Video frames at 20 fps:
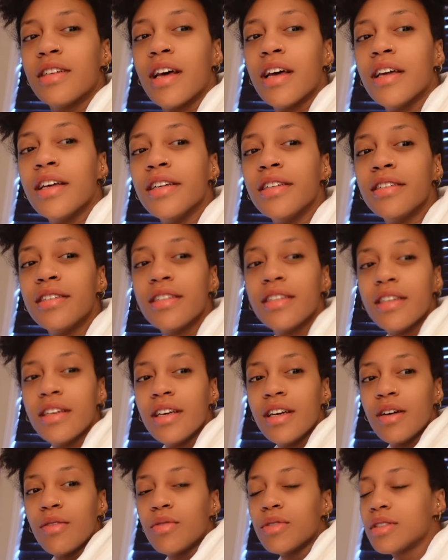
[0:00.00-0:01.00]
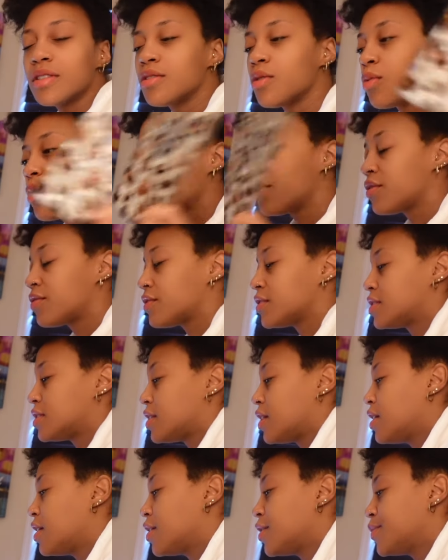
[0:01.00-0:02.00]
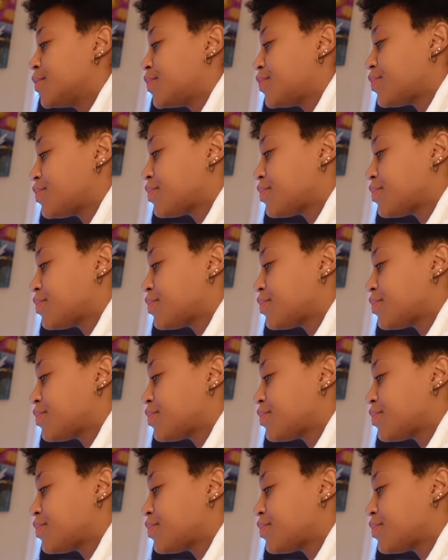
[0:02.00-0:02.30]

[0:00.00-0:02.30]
tonight? What's the weather for today?